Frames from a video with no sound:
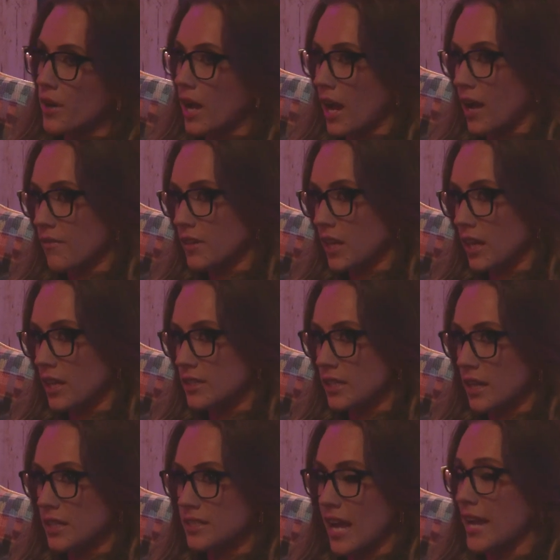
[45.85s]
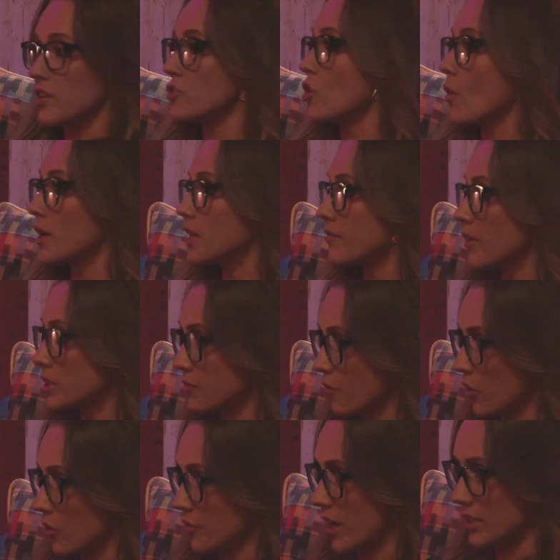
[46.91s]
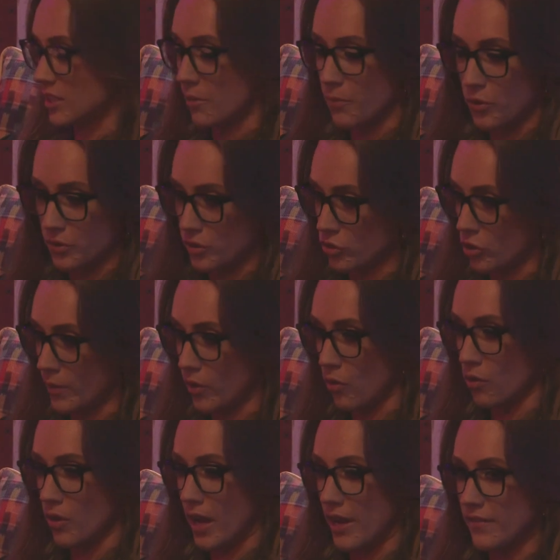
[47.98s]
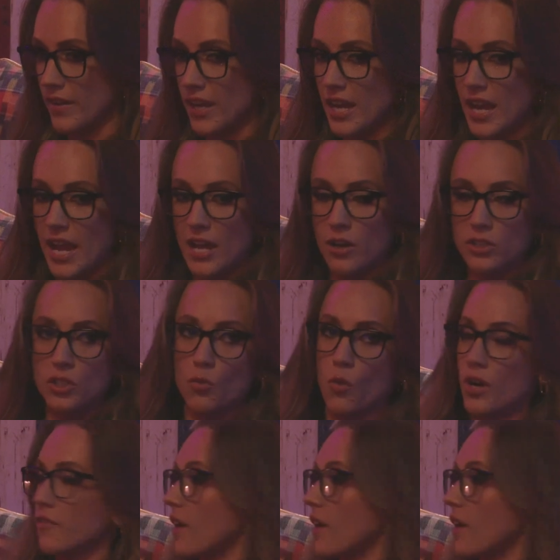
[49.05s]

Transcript: to have kids? Because I had no idea if I was I fertile see. Next on birth control my whole life. And also, what if